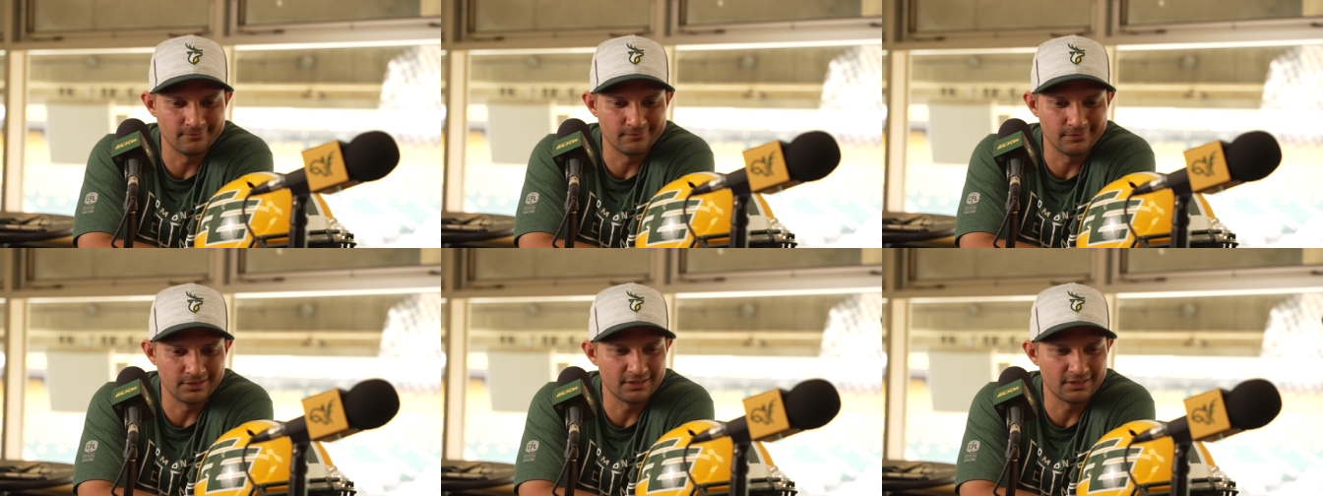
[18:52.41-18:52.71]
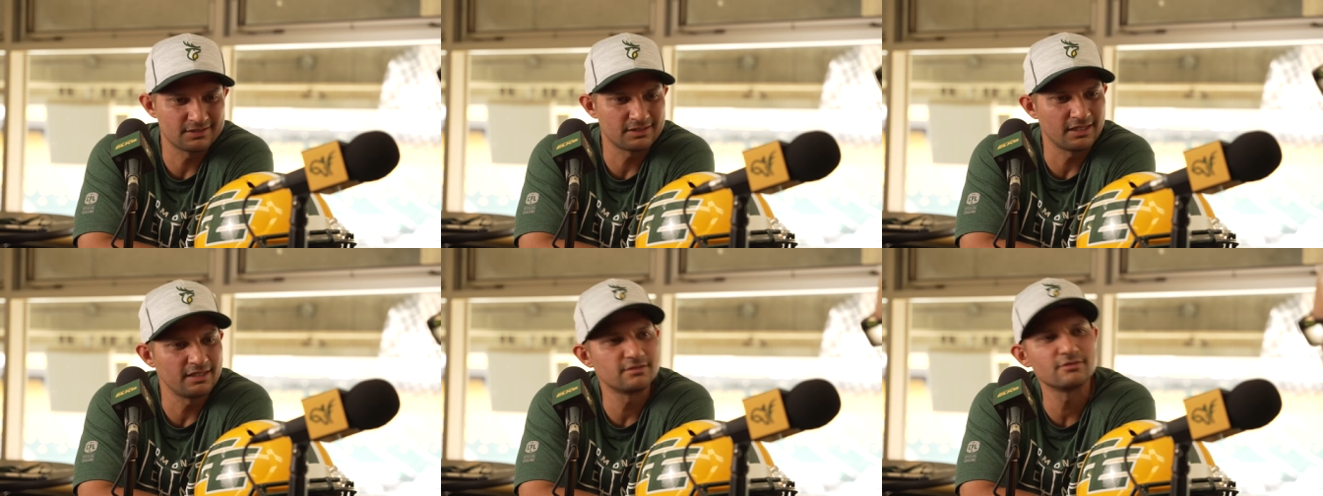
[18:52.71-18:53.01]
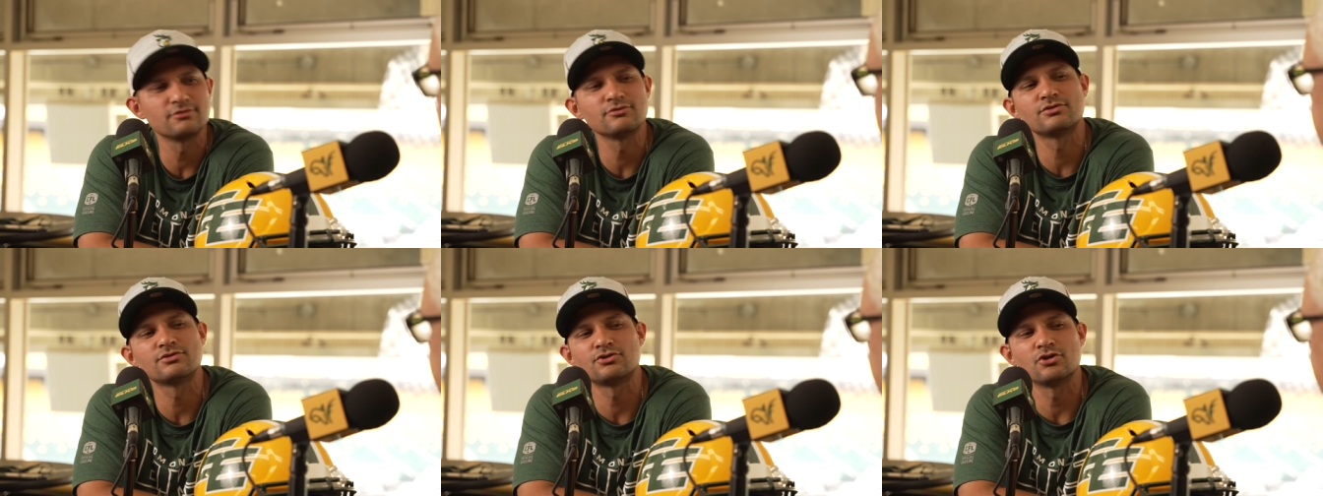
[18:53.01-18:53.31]
in the States,
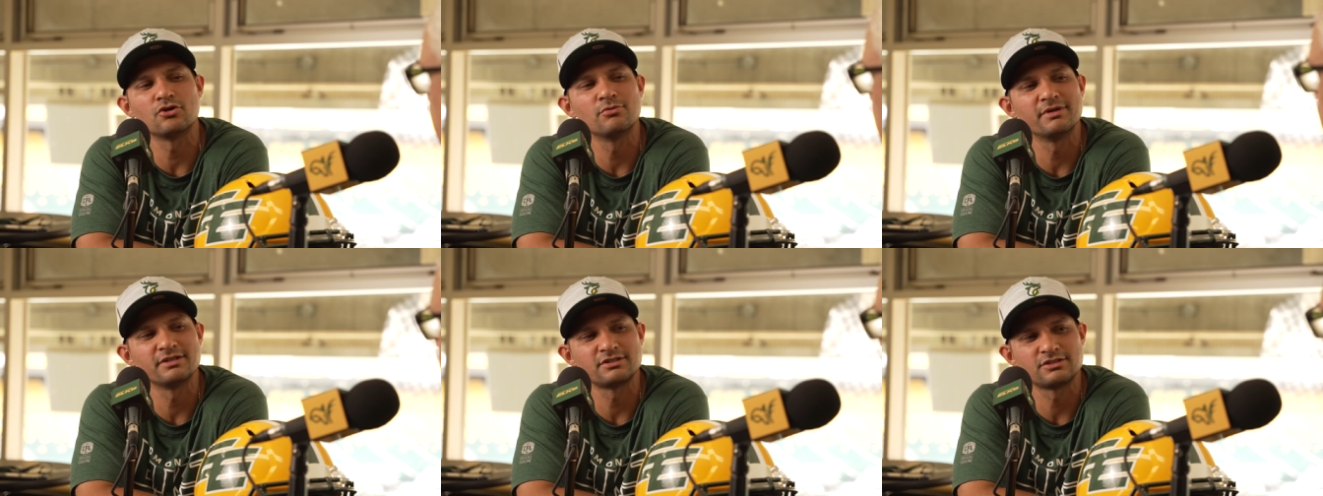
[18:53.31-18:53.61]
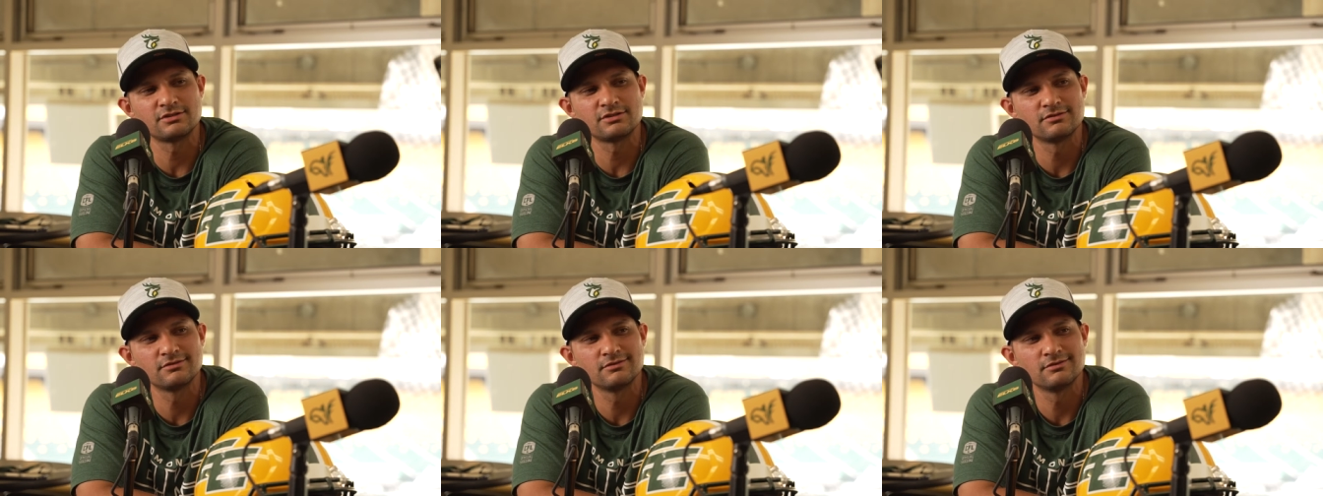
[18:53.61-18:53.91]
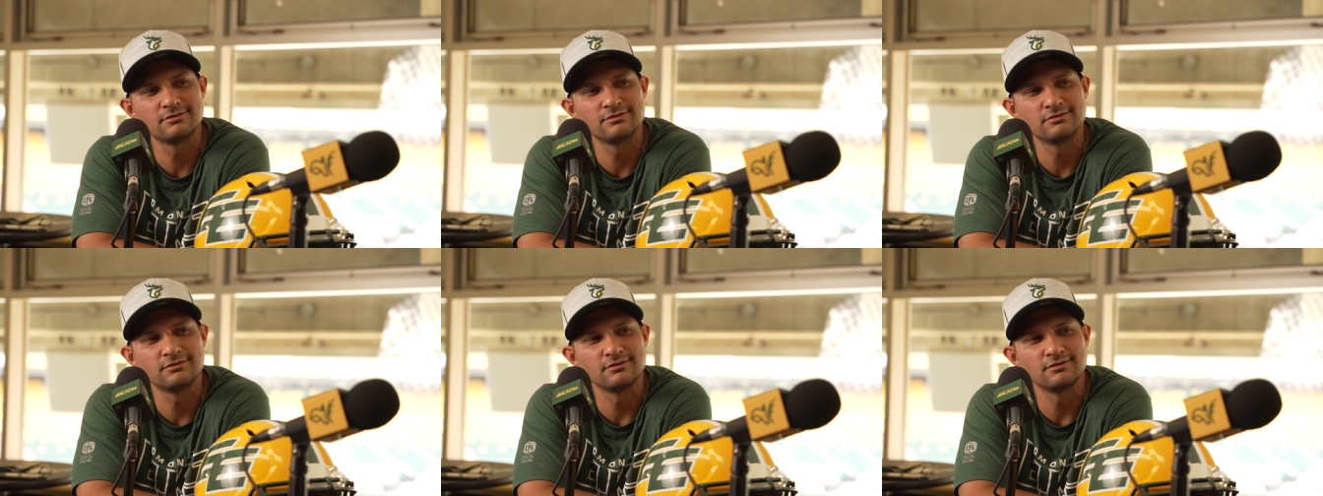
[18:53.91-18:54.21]
they don't show much
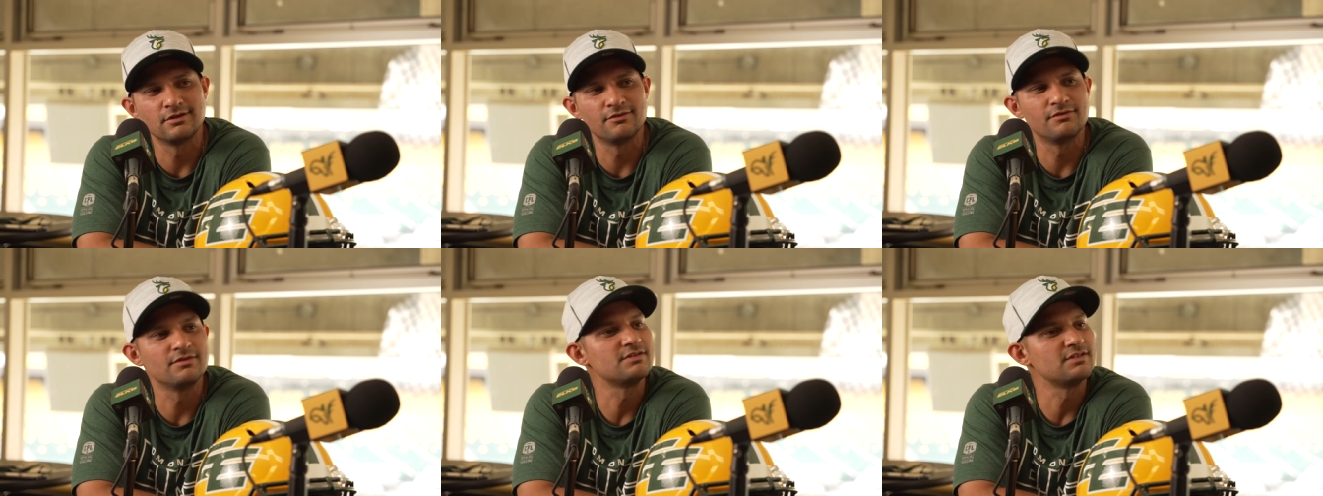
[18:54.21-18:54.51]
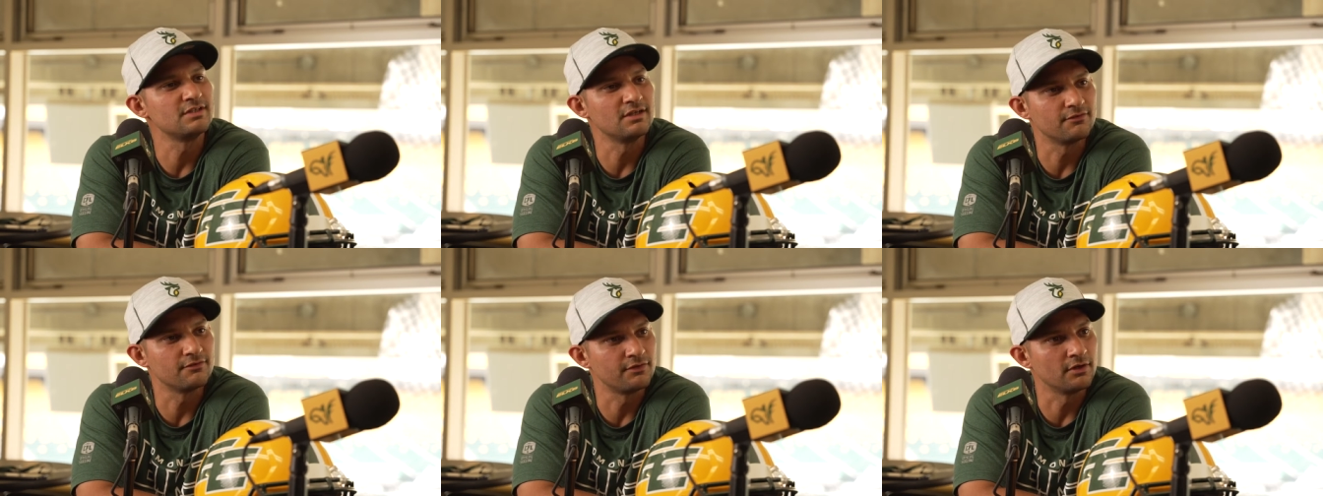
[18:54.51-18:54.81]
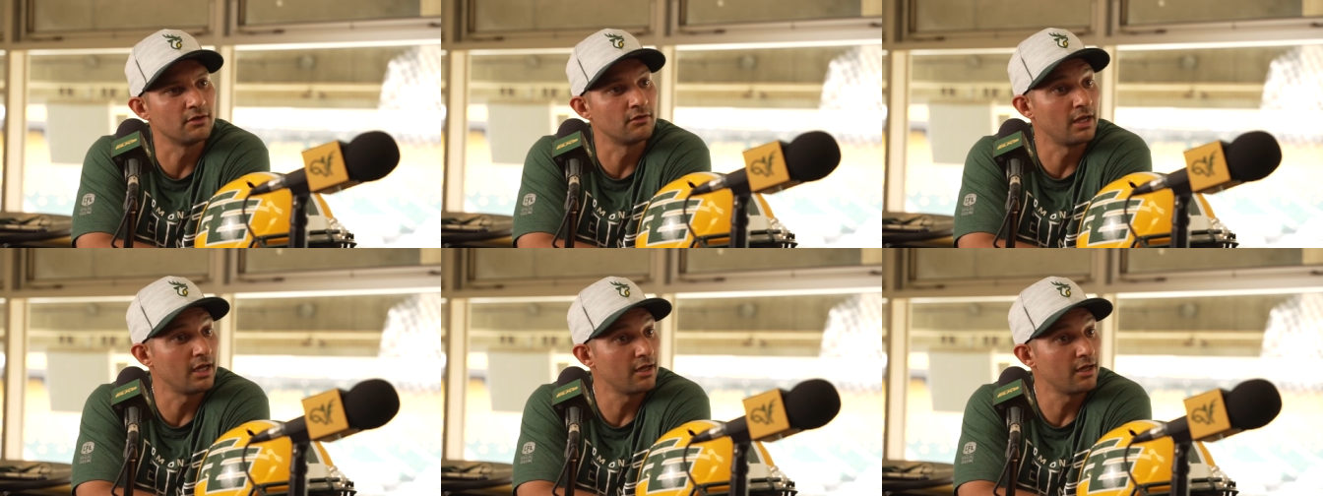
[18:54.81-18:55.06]
of the CFL.